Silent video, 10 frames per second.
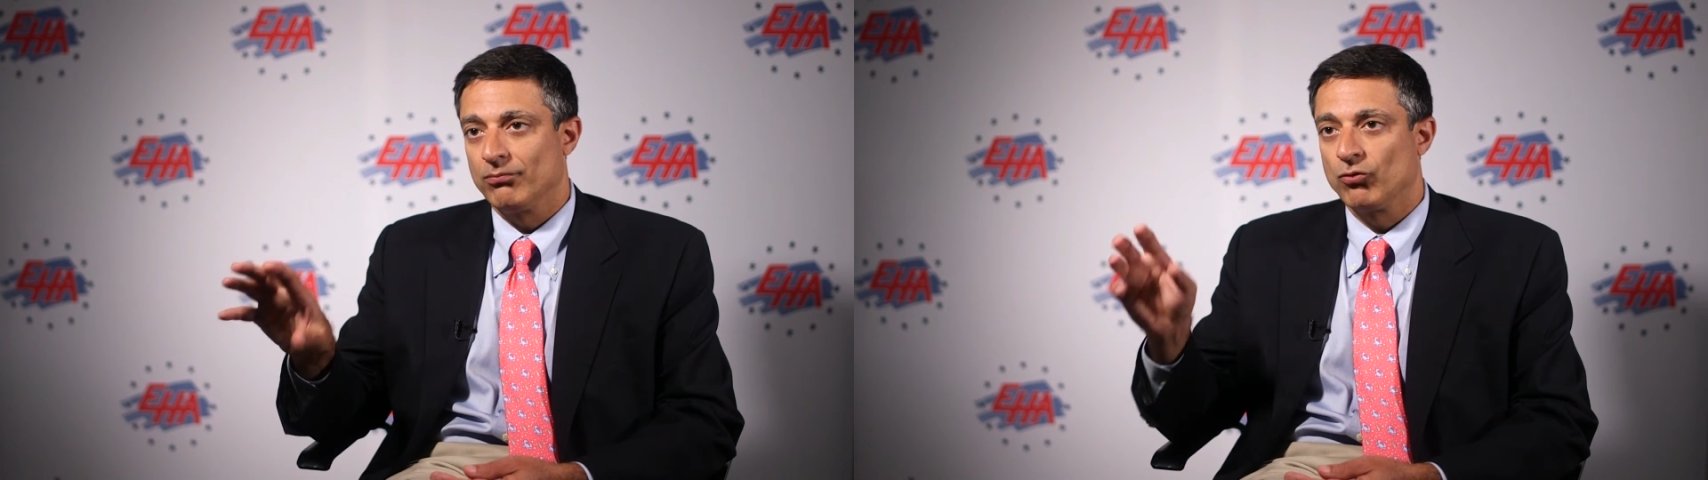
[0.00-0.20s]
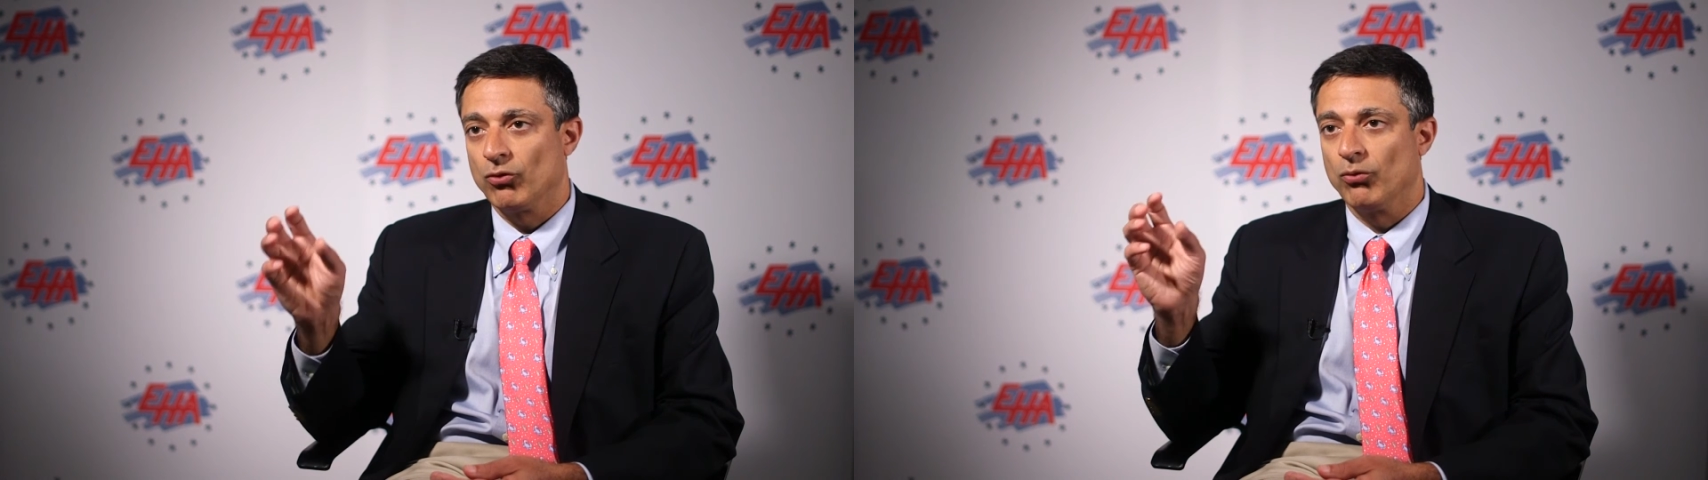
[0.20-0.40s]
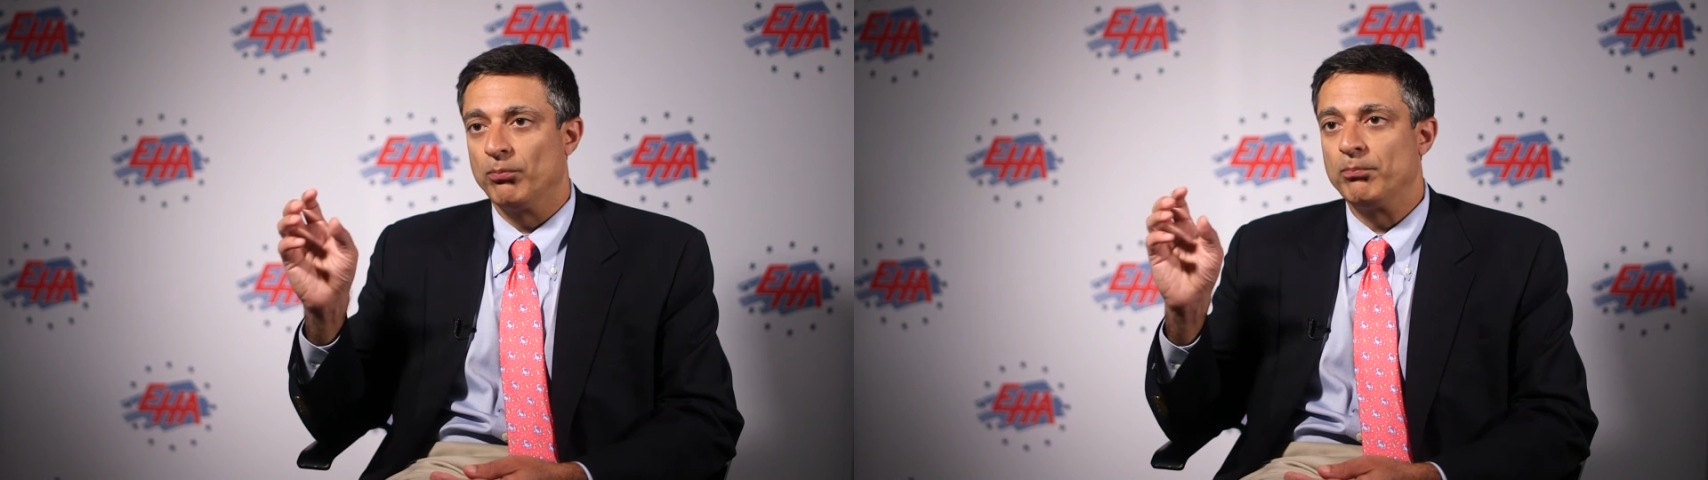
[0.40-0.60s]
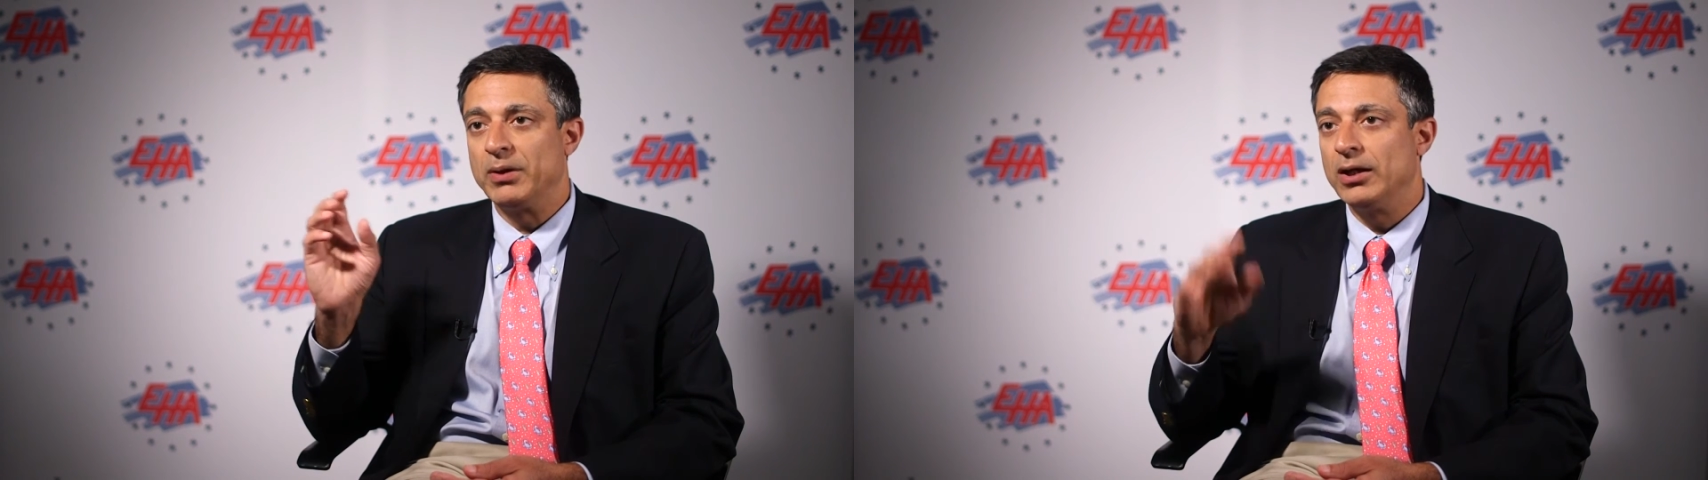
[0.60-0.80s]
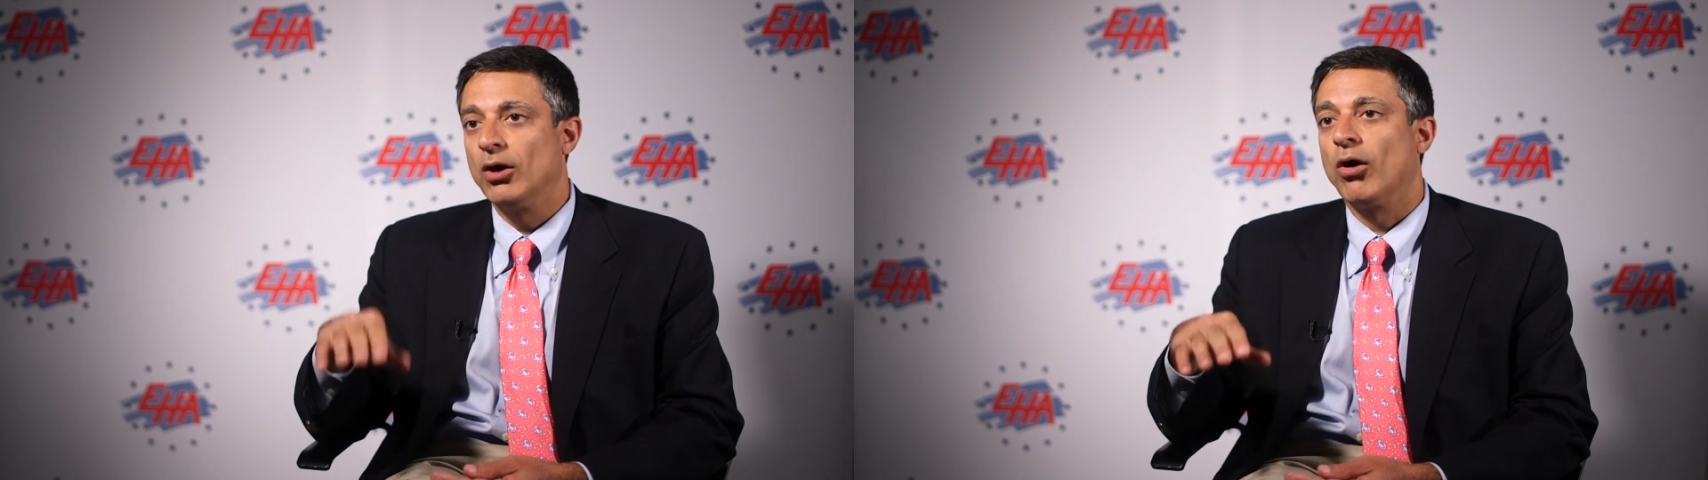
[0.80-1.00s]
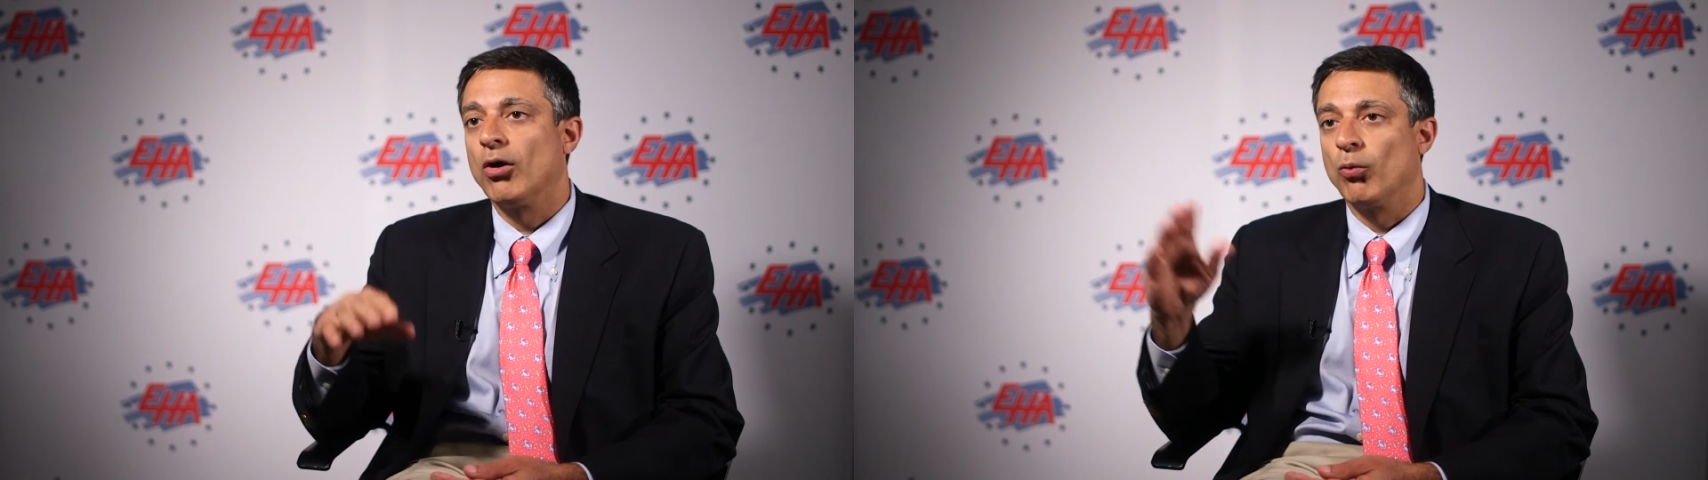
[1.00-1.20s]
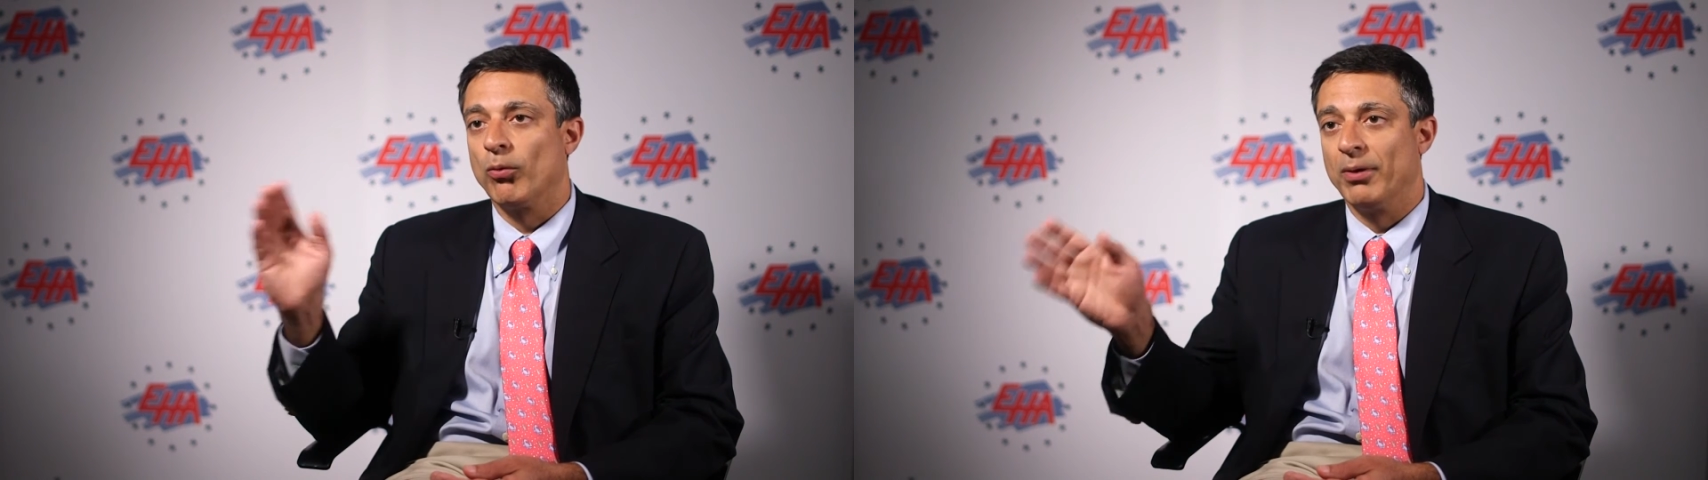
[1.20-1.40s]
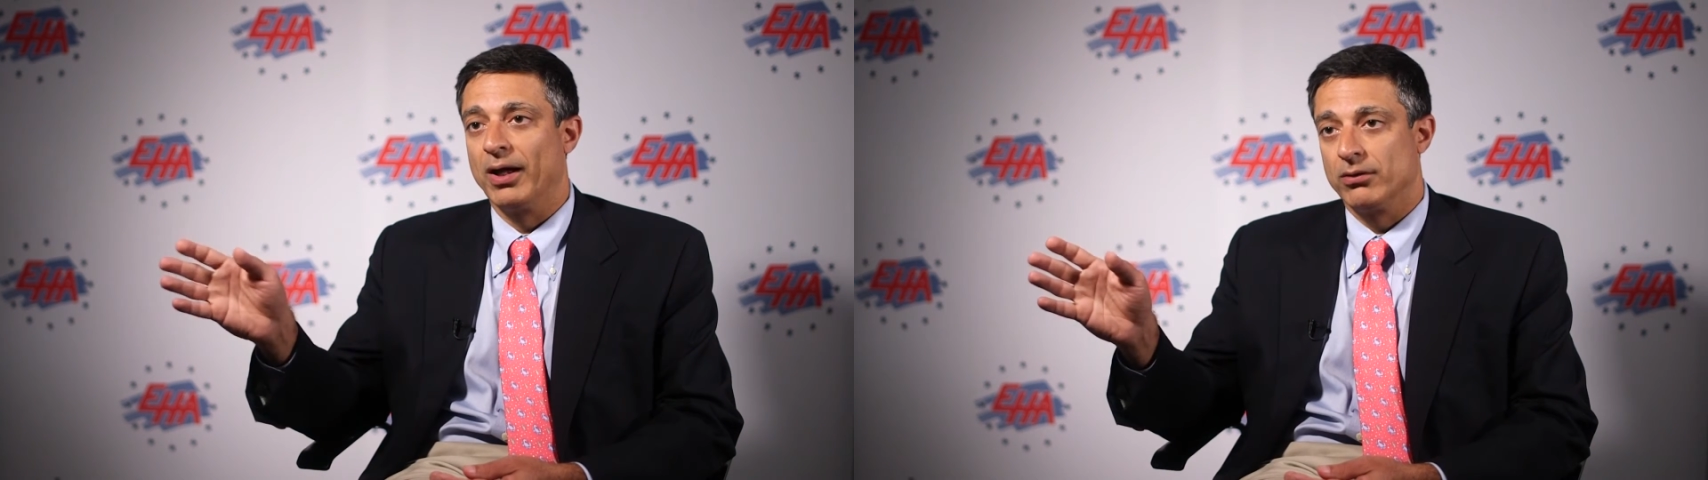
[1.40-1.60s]
so PR or
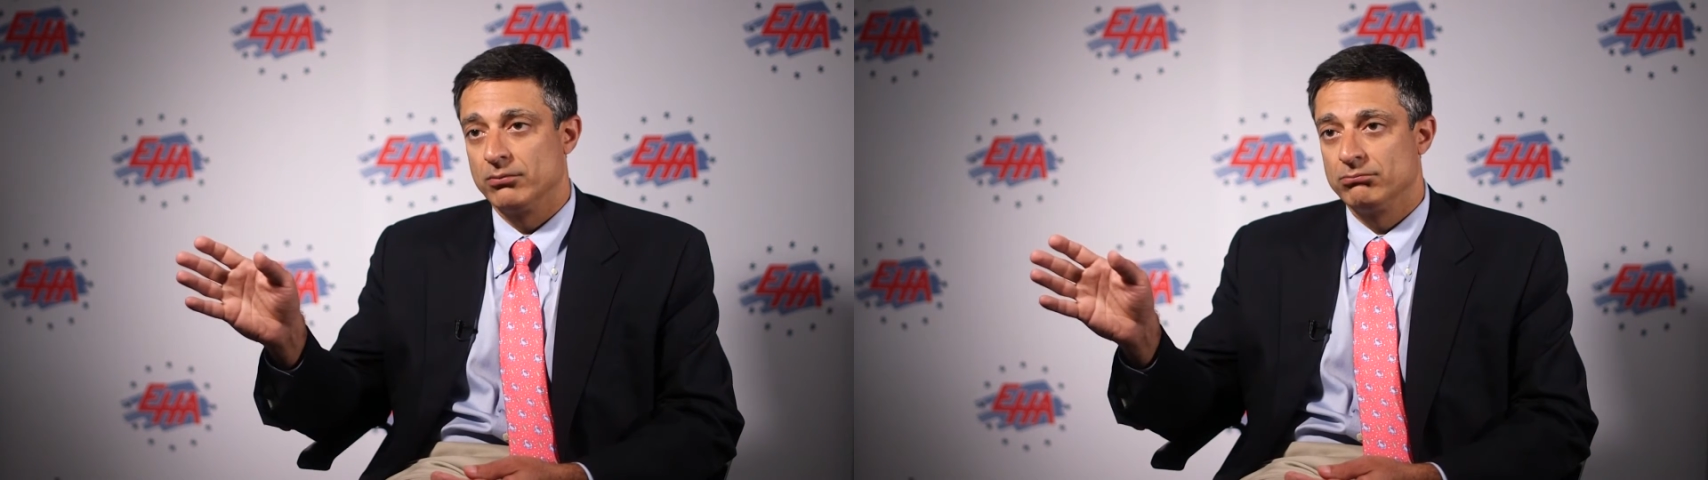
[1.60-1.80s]
better,